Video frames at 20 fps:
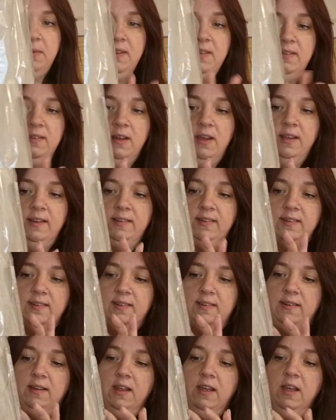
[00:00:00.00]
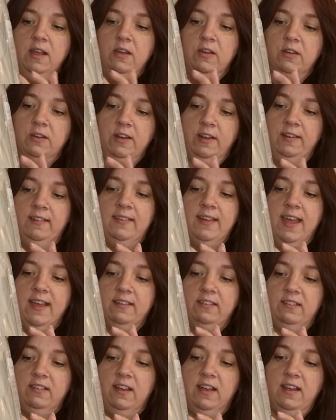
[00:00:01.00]
It's nice, it's got a nice
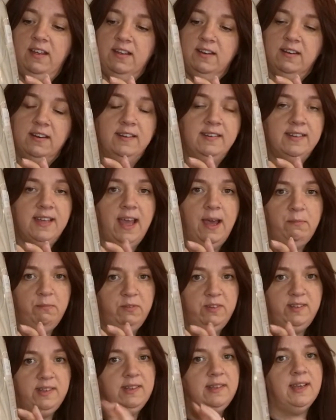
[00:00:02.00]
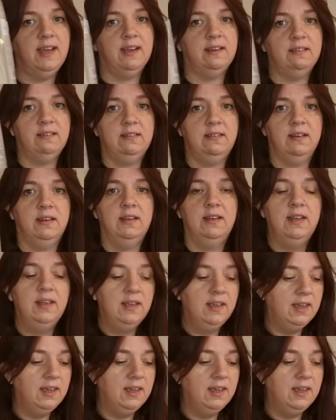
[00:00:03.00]
texture, nice canvassy texture.